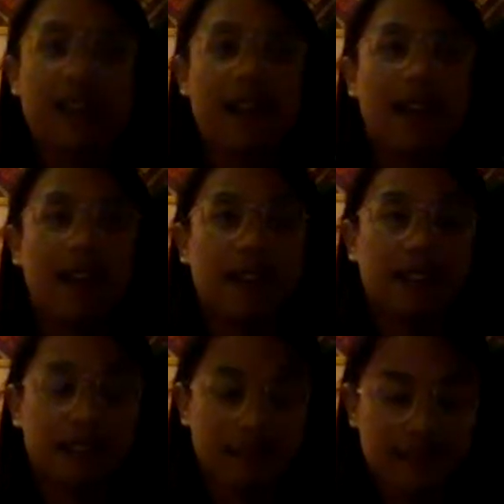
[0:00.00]
and
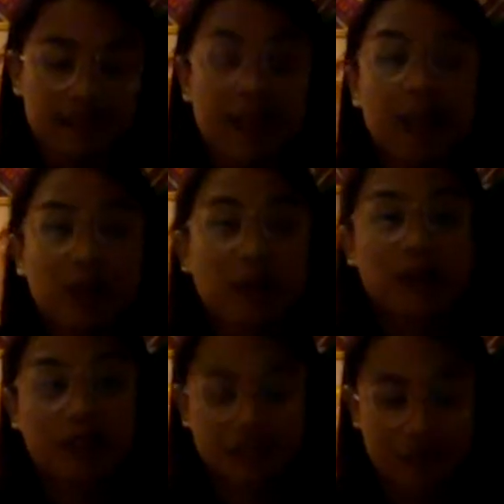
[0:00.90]
not shoot
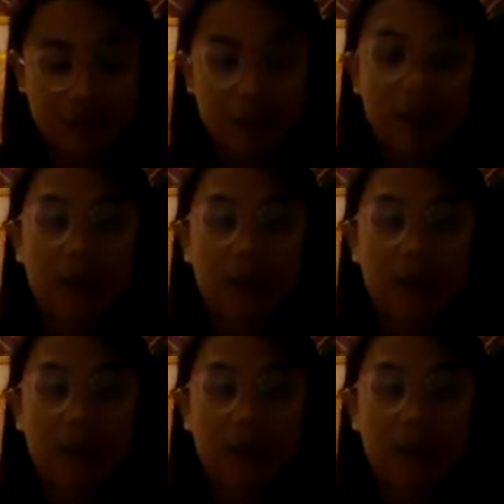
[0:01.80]
ourselves anymore,